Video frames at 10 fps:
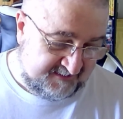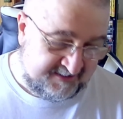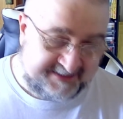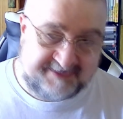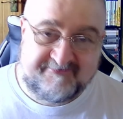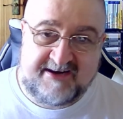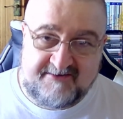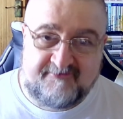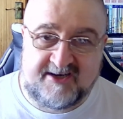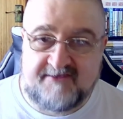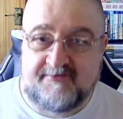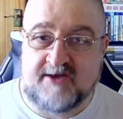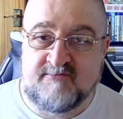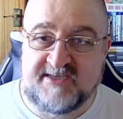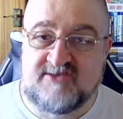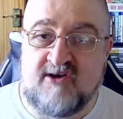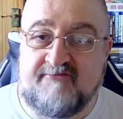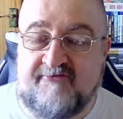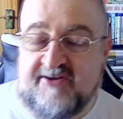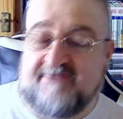it's a very funny film, but it's not
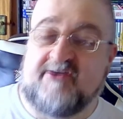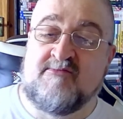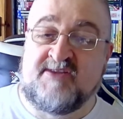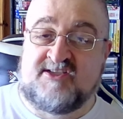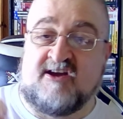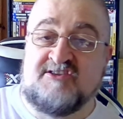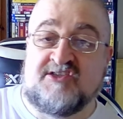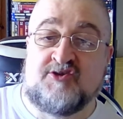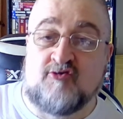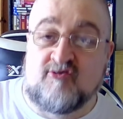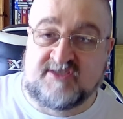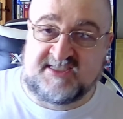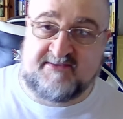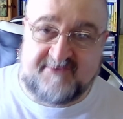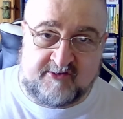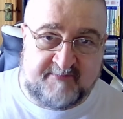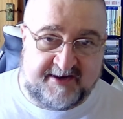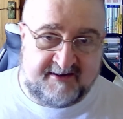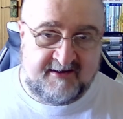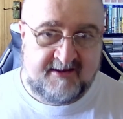a film about tons of jokes. It's a film
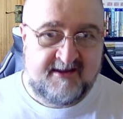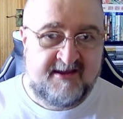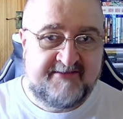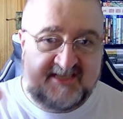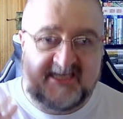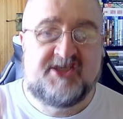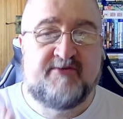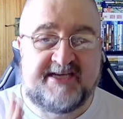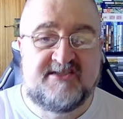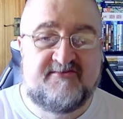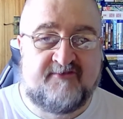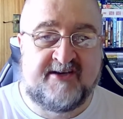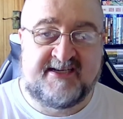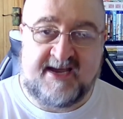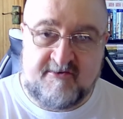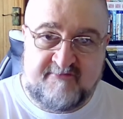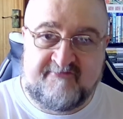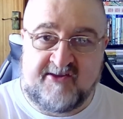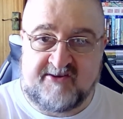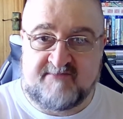about the situation's funny and how
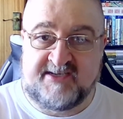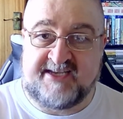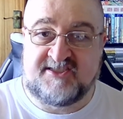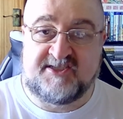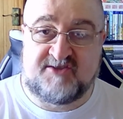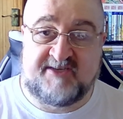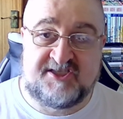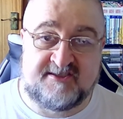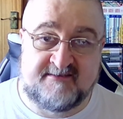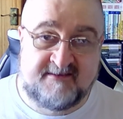further can we take that situation.